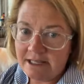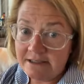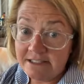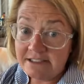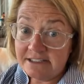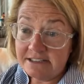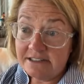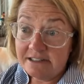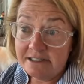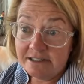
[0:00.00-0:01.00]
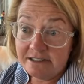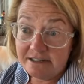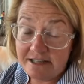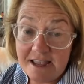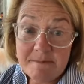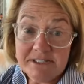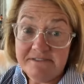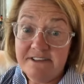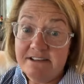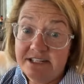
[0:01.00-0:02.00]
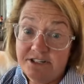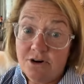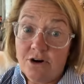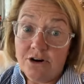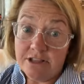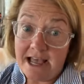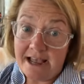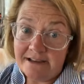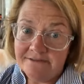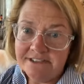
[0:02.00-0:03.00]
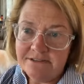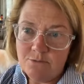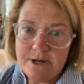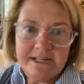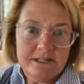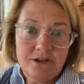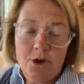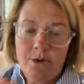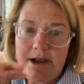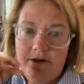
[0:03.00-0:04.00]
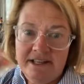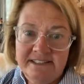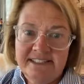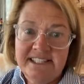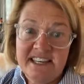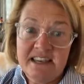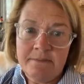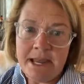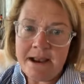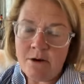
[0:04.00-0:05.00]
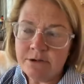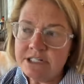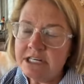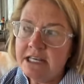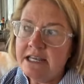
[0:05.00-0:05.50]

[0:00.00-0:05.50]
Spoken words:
Like this, Amos fell into our lives. We didn't go out and seek him out.